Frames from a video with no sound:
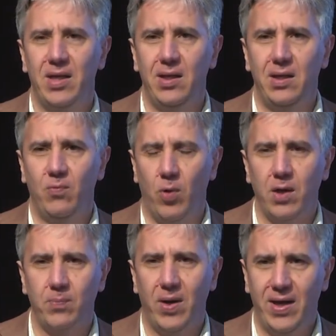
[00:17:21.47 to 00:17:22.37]
In
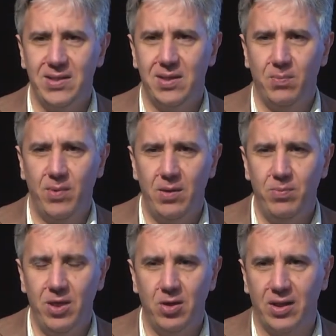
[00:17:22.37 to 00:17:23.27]
one place, it may
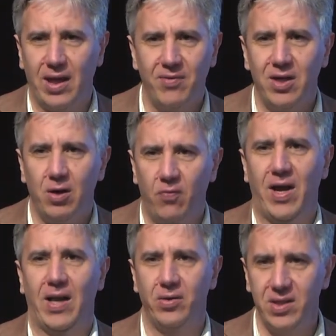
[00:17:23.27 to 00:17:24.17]
be not having
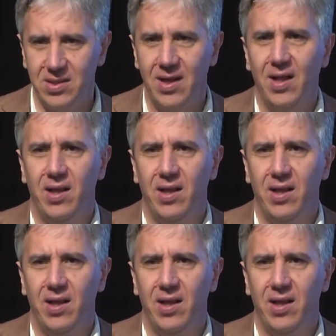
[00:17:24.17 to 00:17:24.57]
enough calories.